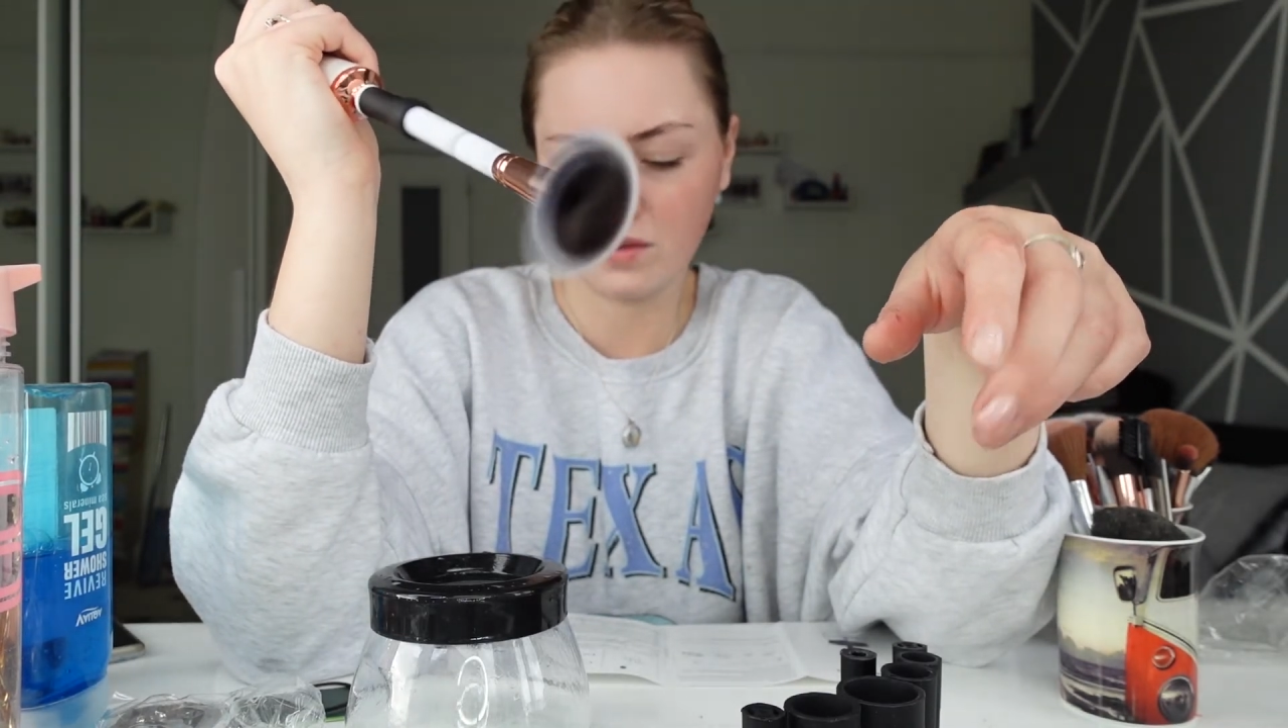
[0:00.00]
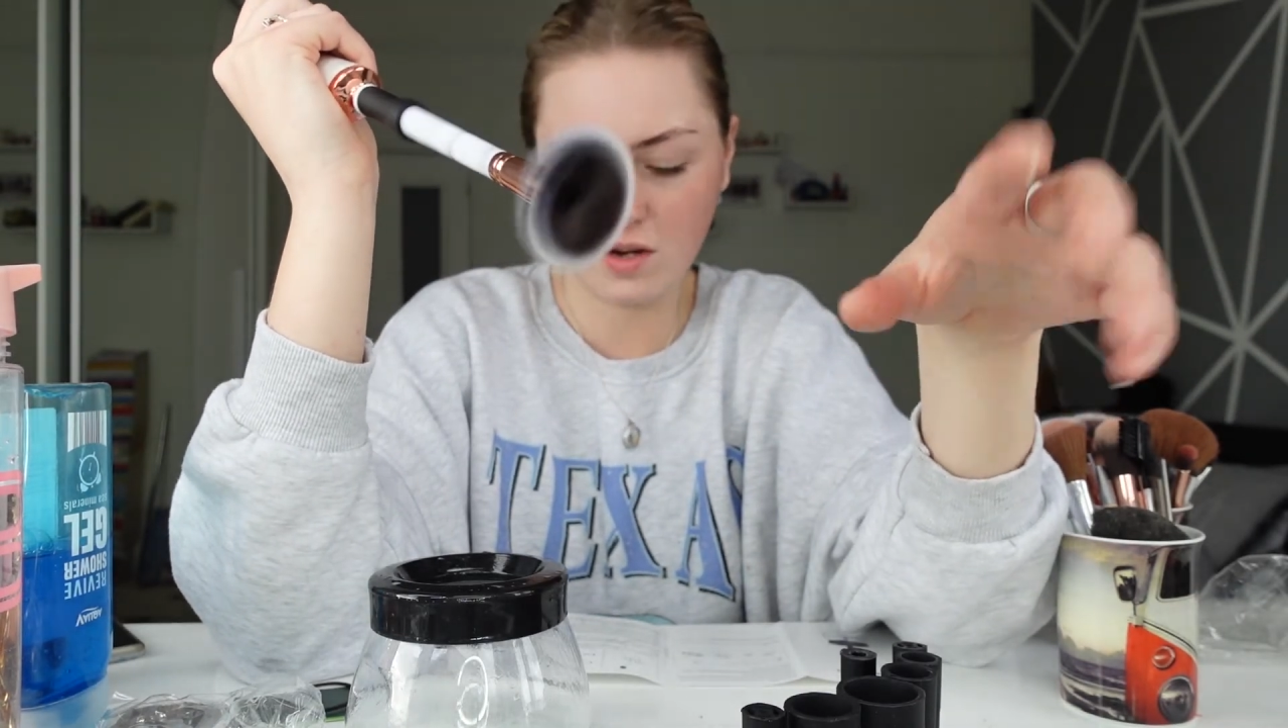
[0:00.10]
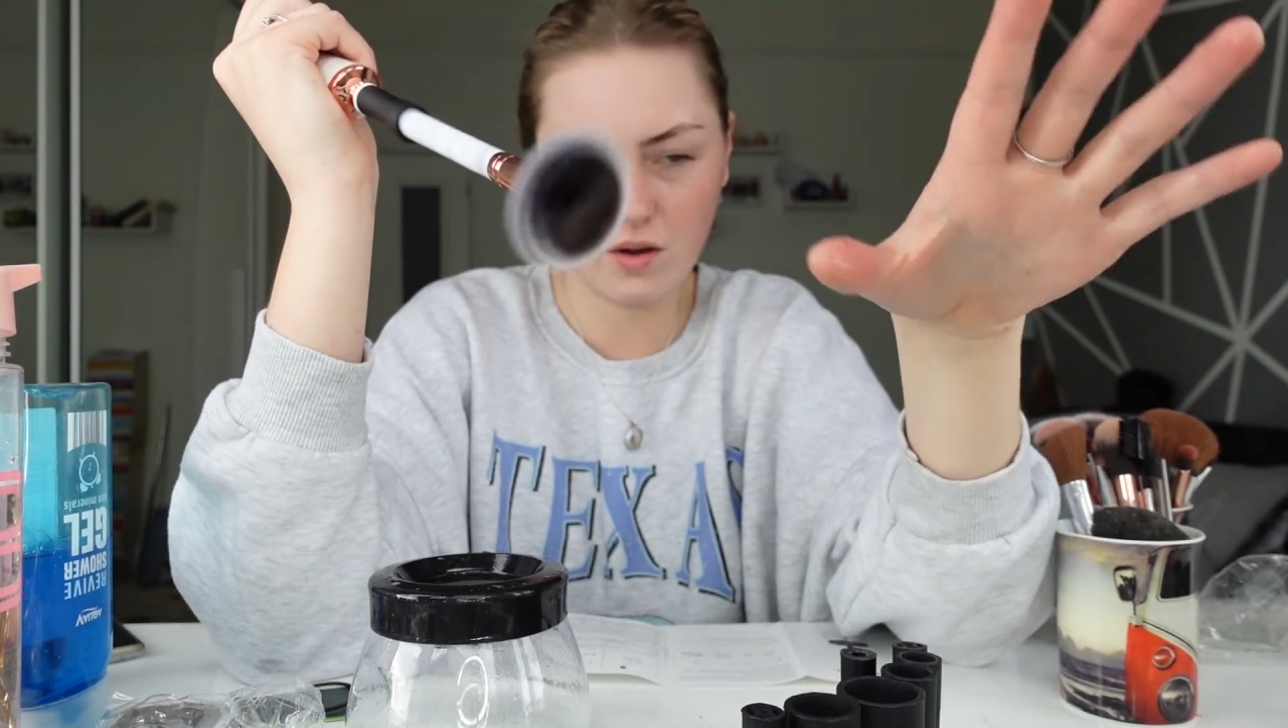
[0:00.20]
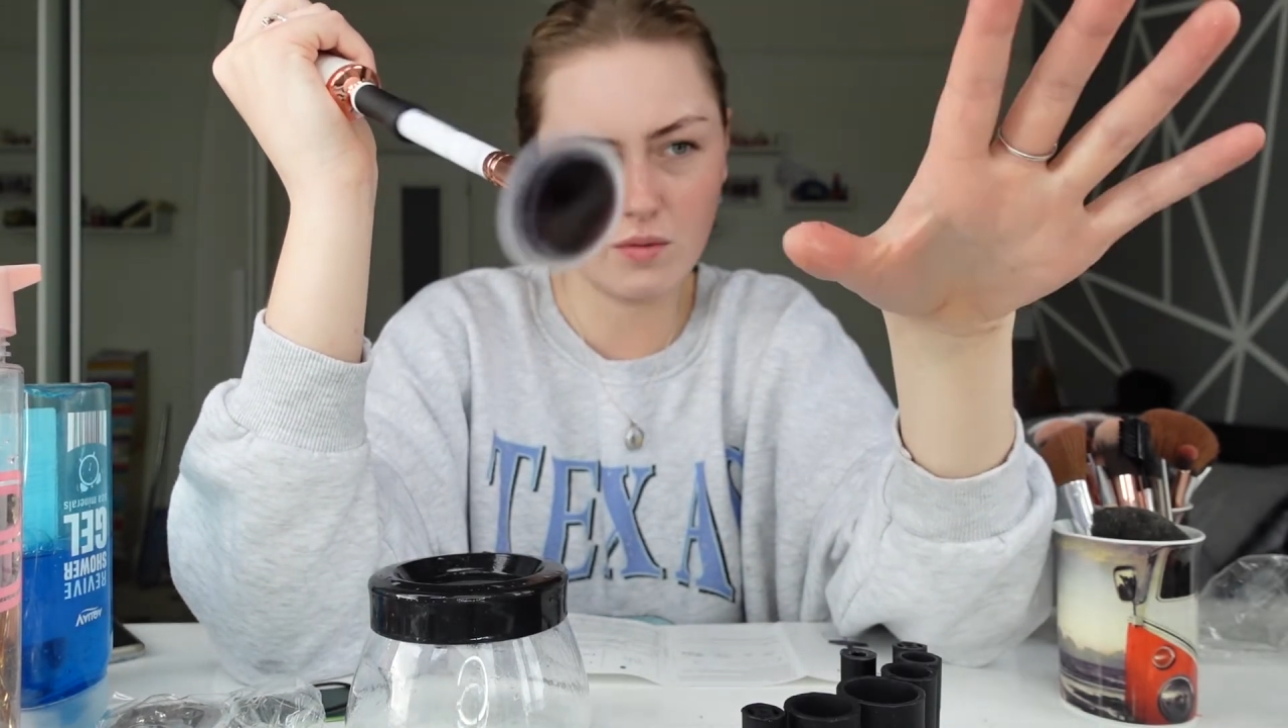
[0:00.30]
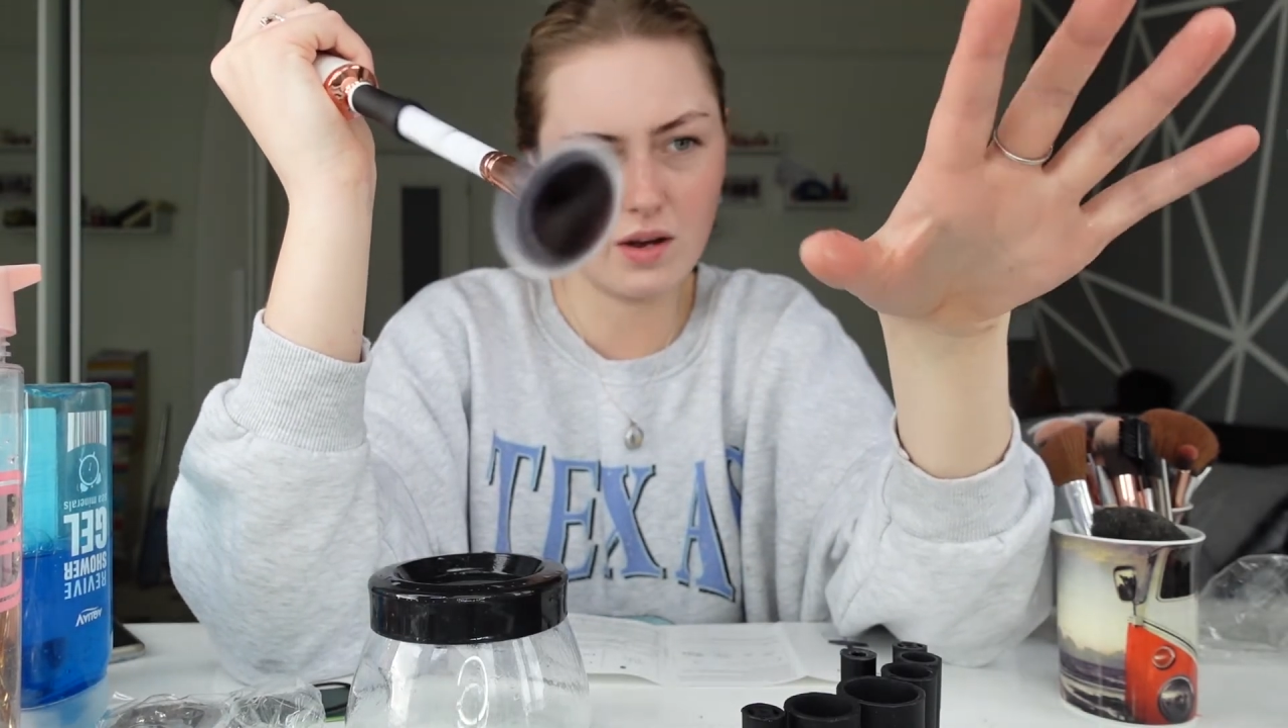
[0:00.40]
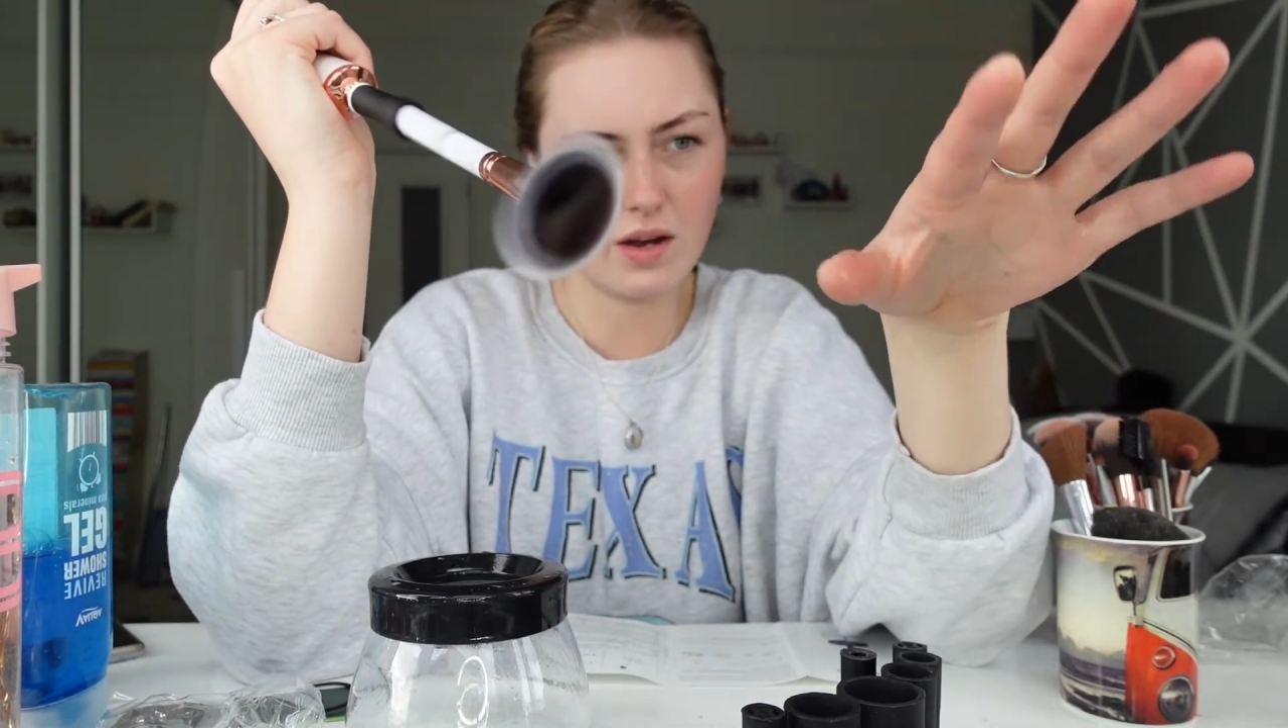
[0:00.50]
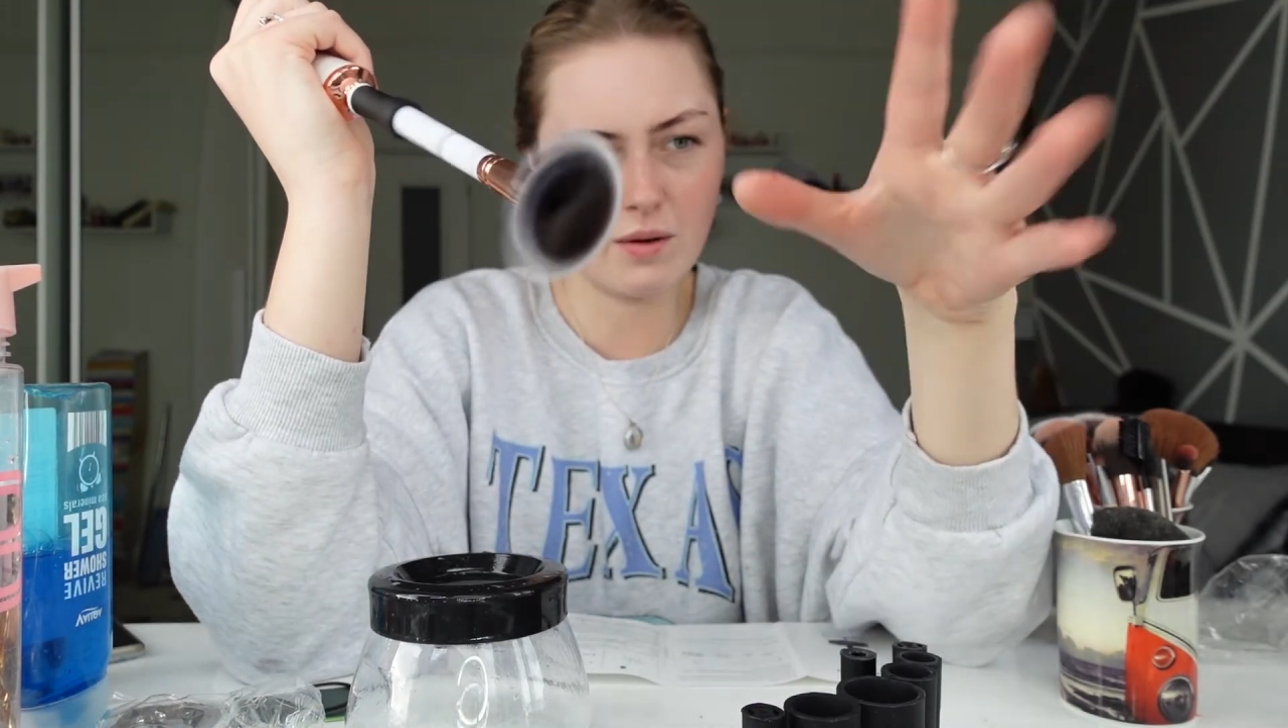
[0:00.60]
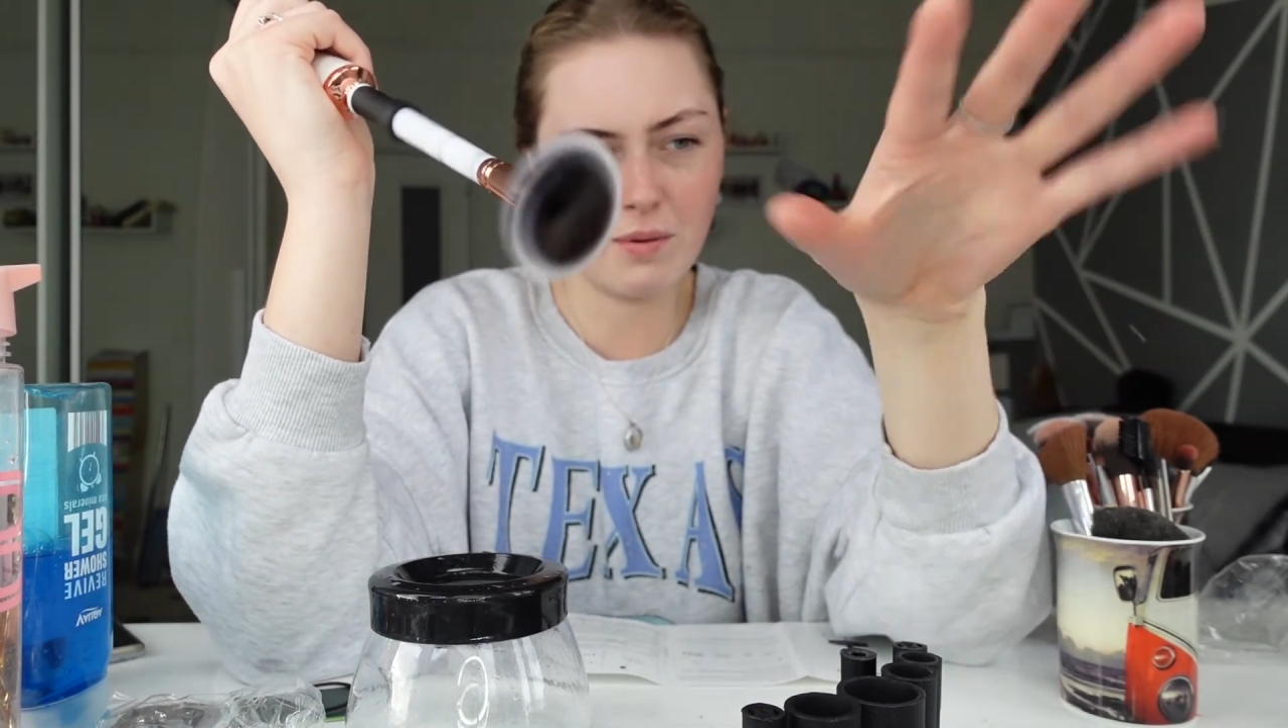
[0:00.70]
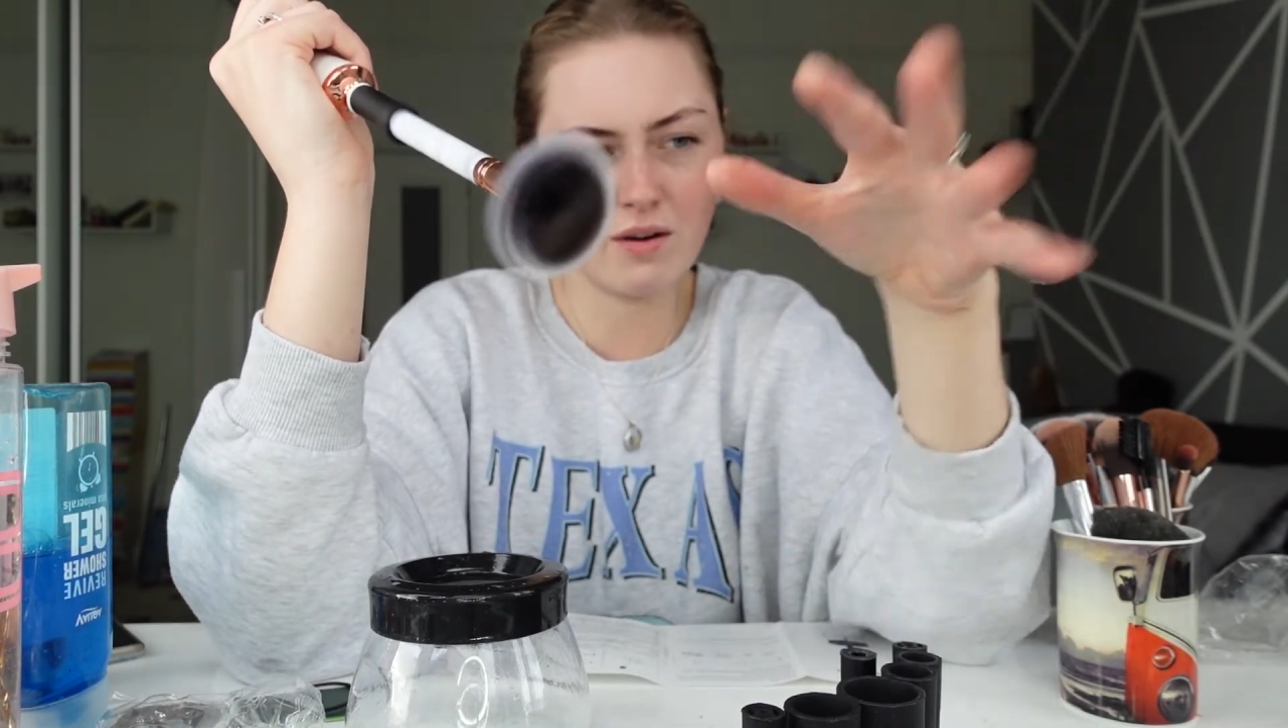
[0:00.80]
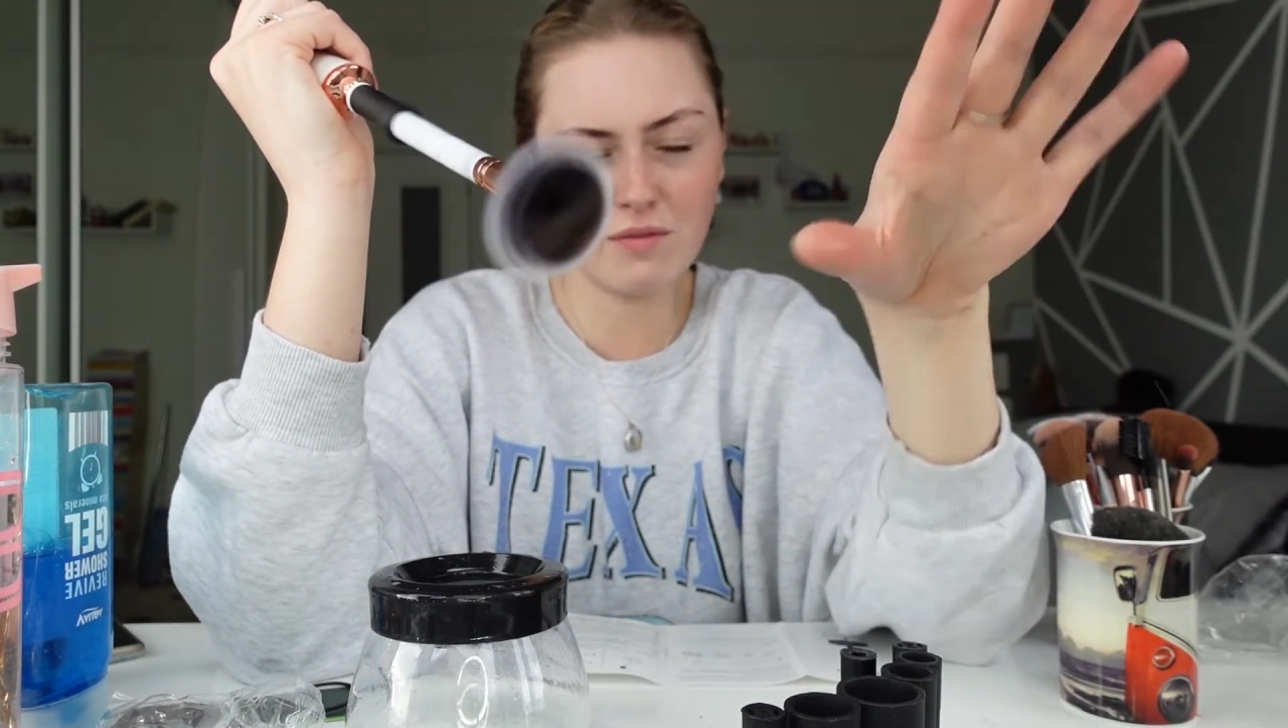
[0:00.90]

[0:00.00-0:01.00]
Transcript: No, apart